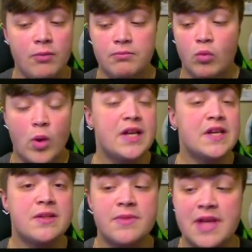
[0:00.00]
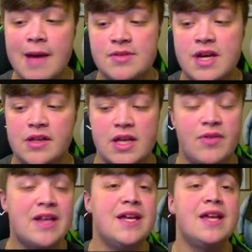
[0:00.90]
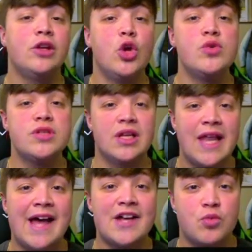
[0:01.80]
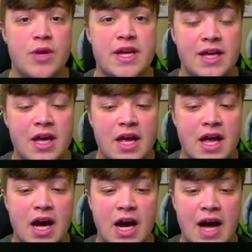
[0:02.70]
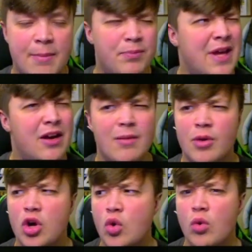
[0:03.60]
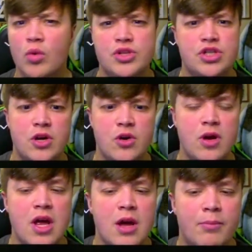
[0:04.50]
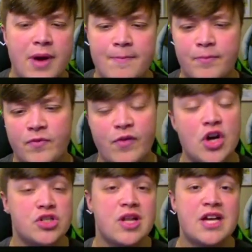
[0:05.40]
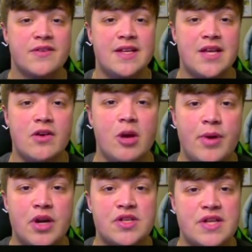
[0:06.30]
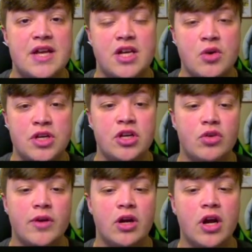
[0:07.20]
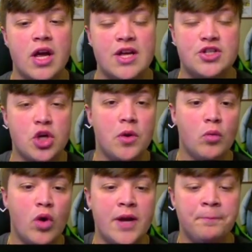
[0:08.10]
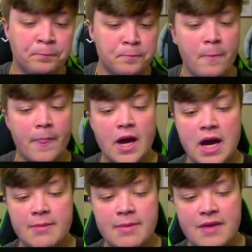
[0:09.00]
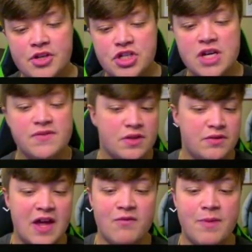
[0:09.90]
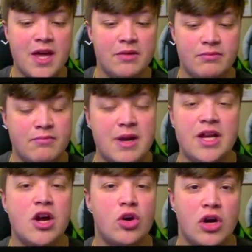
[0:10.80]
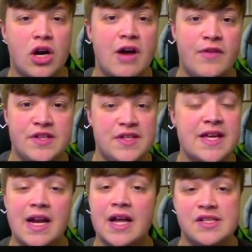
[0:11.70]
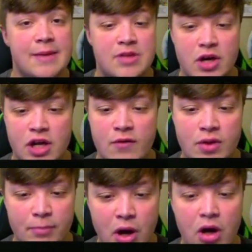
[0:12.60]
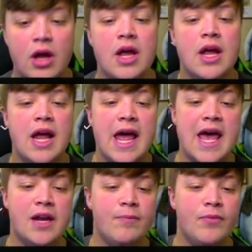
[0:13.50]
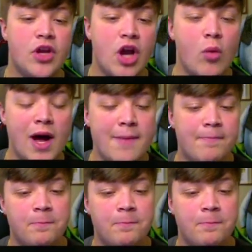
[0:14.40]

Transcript: winning some games lately. They did lose last week. I can't remember who it was to, but first loss of Antonio Pierce's head coaching career. He's 2-1. And the Chiefs, they've been mediocre on offense. They cannot stop turning over the ball. And you know what?